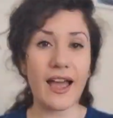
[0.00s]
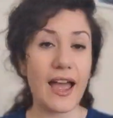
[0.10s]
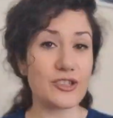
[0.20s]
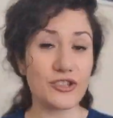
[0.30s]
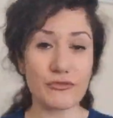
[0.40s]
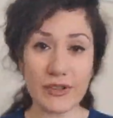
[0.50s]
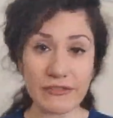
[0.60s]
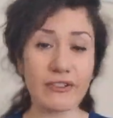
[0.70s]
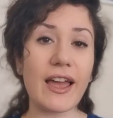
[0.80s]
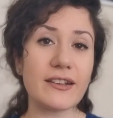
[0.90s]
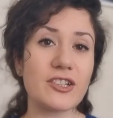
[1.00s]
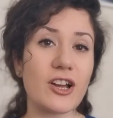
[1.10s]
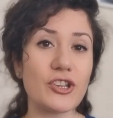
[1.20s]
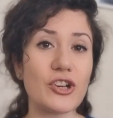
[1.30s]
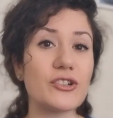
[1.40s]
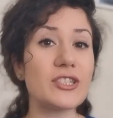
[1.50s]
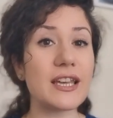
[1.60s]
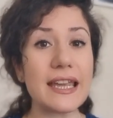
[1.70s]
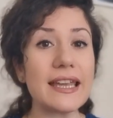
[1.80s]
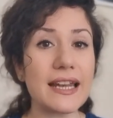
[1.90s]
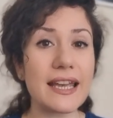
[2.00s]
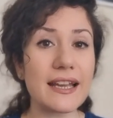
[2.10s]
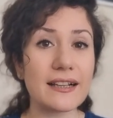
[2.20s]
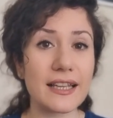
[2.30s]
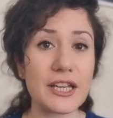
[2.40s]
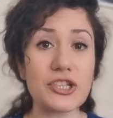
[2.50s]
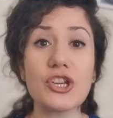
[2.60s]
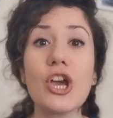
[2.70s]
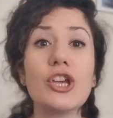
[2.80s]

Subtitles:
As you reflect on your day in English,